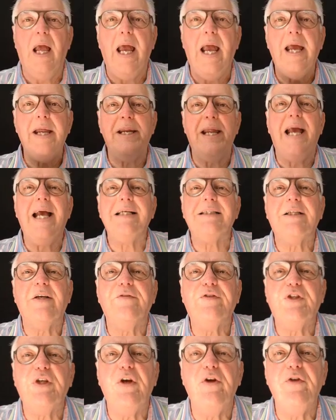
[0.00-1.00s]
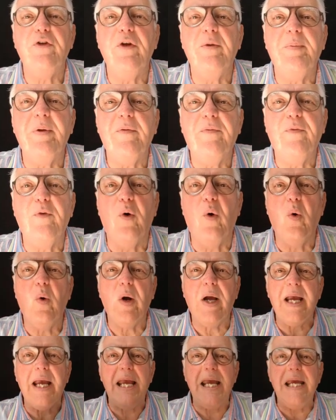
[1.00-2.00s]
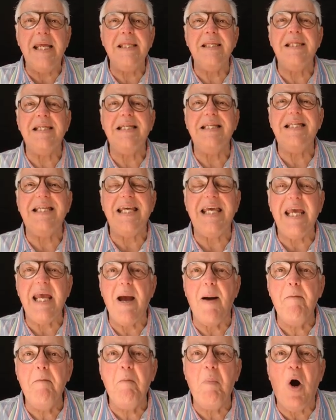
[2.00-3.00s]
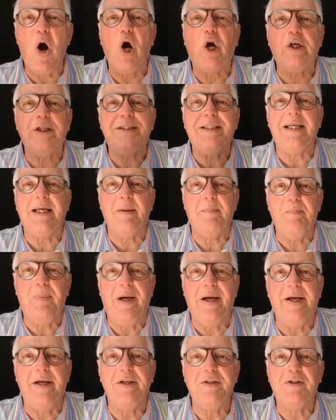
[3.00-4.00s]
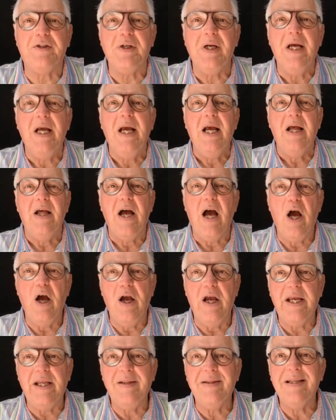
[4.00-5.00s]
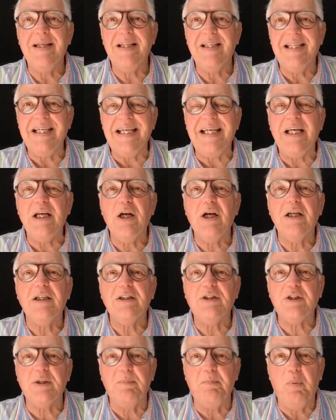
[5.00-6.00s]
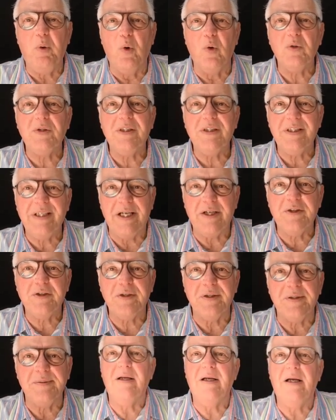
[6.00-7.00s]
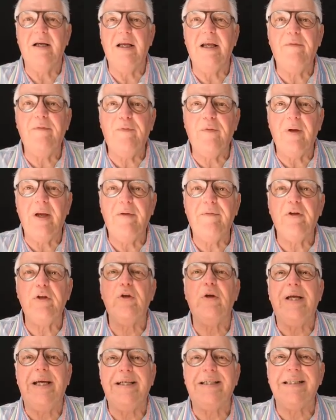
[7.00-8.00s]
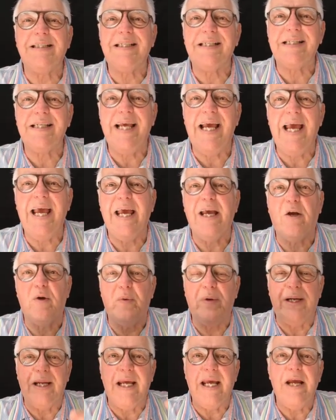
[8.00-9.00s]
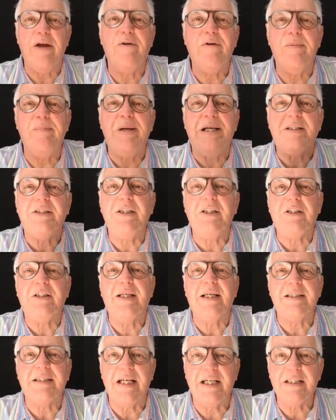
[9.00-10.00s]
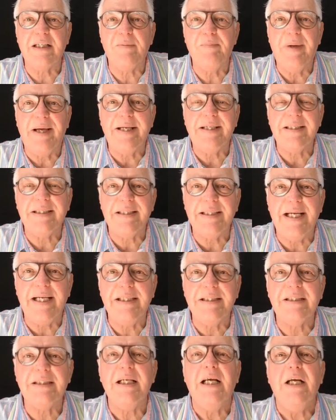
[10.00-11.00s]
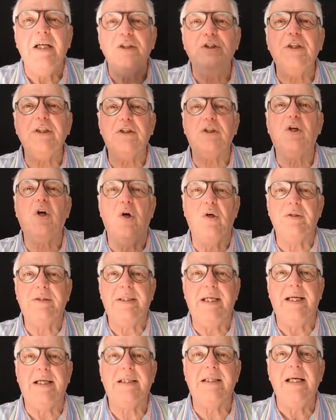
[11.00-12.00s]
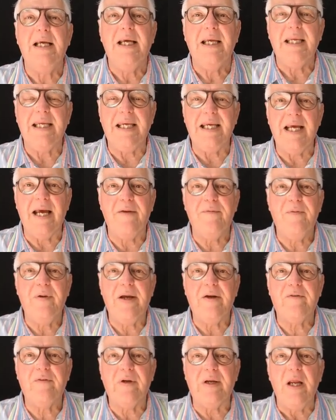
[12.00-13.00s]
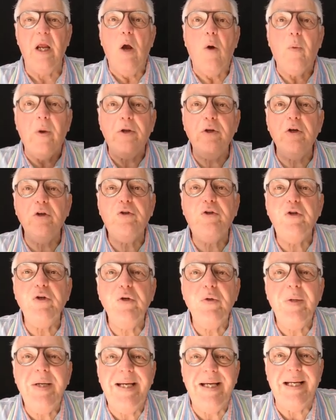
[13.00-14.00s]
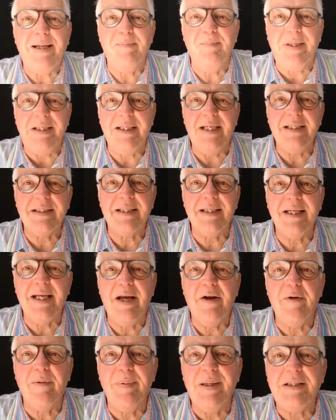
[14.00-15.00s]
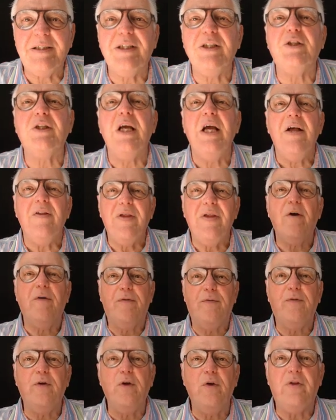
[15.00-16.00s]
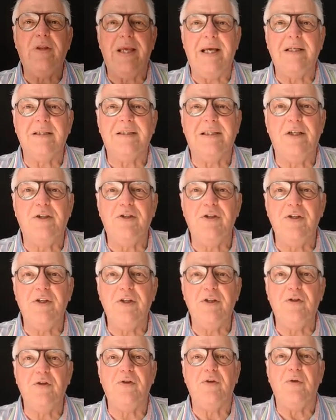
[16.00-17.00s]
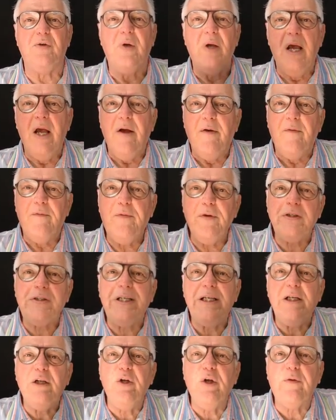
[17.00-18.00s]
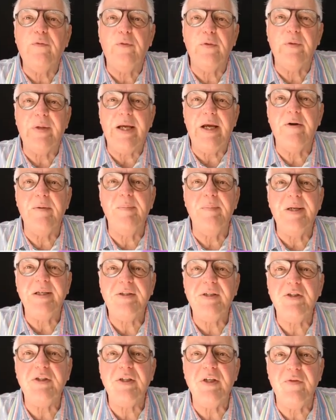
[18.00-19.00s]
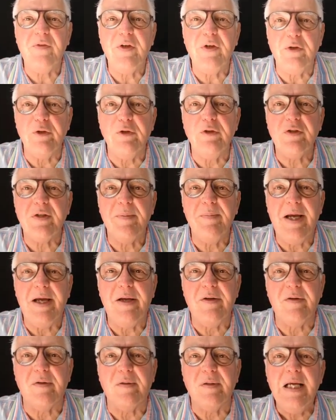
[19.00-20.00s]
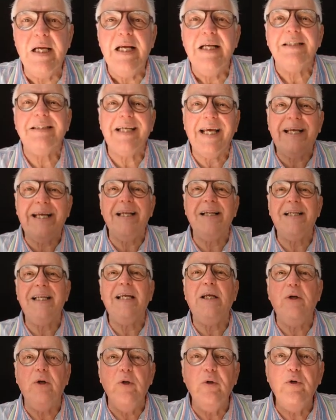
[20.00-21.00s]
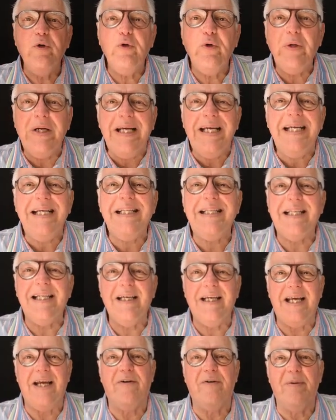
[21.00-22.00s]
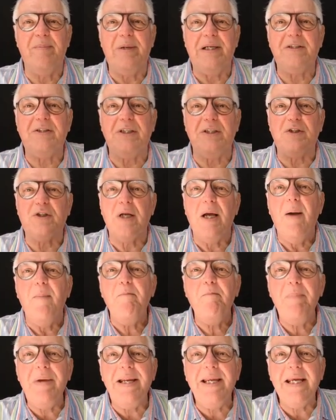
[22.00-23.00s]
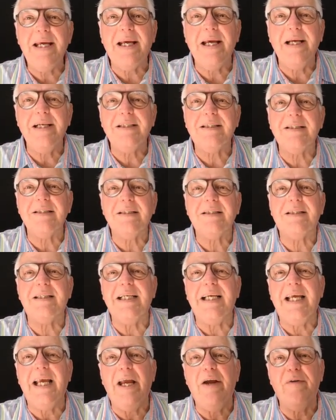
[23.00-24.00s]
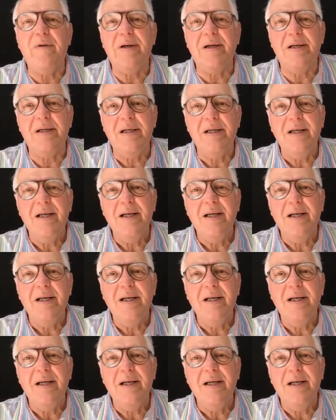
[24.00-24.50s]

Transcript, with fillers: And as I've shown you before, in the marketing page, Uh, in the support section. If ever you hit a snag or an error message that doesn't make sense, just contact E A Factory. When you do hit an error message, there are a few things that you need to do. Firstly, look for the error message in the user manual. Secondly, read the error message. In many cases, the error